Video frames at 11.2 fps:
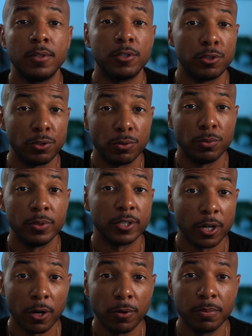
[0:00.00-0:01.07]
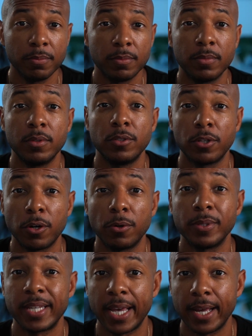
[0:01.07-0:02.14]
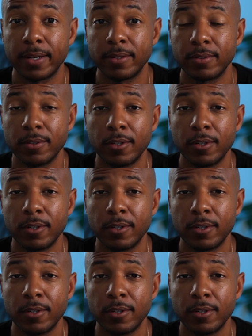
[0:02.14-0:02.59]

Shu is comb, toe is head.